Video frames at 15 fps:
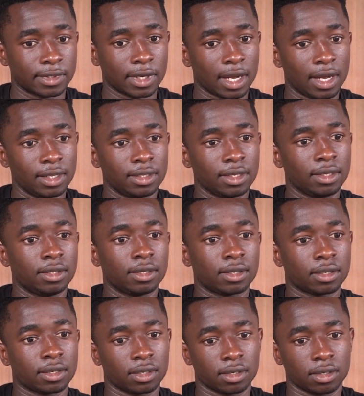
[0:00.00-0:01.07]
I
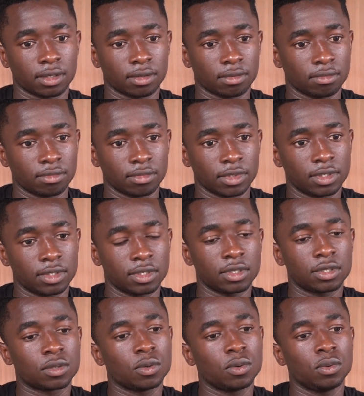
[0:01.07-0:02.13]
think
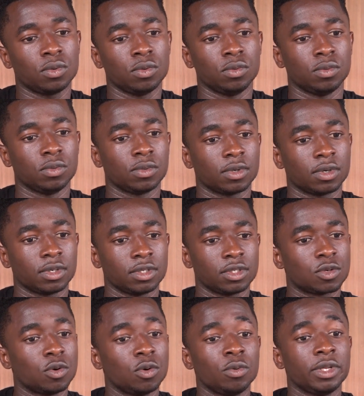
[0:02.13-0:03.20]
it's cool. It's
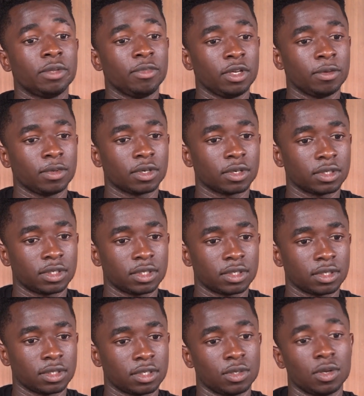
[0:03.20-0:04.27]
cool with me because
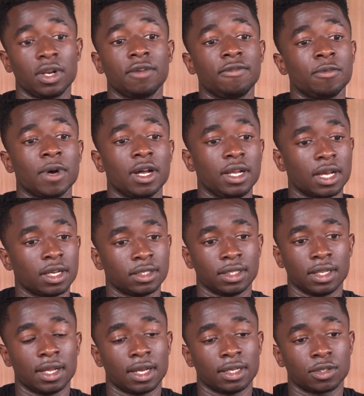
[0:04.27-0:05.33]
it's not everybody
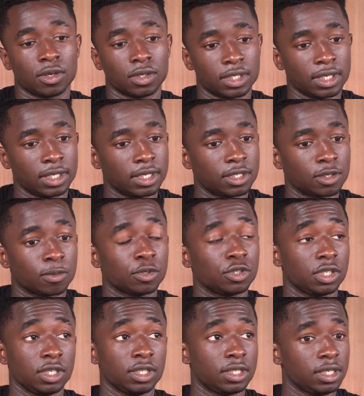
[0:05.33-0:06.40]
that has gotten this
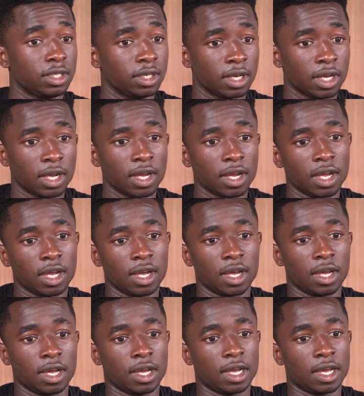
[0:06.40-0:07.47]
opportunity.
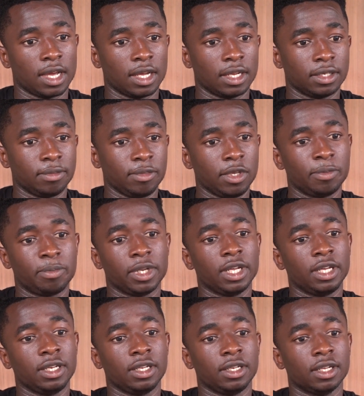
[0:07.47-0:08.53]
And me
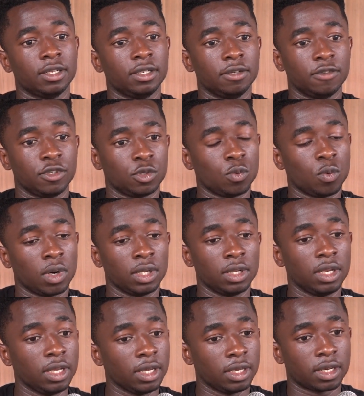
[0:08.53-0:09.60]
playing in the Division 1
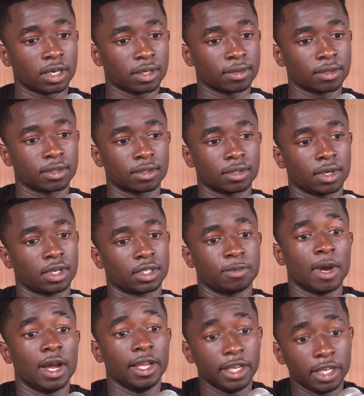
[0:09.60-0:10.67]
league at
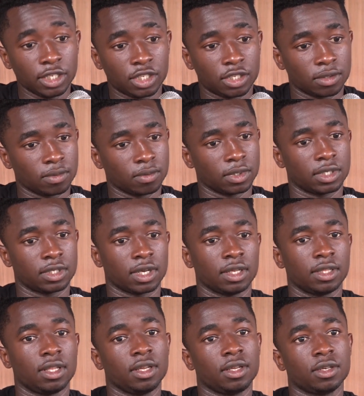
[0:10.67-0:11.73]
my age I
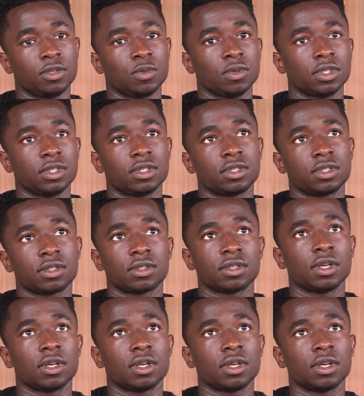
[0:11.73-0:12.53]
think it was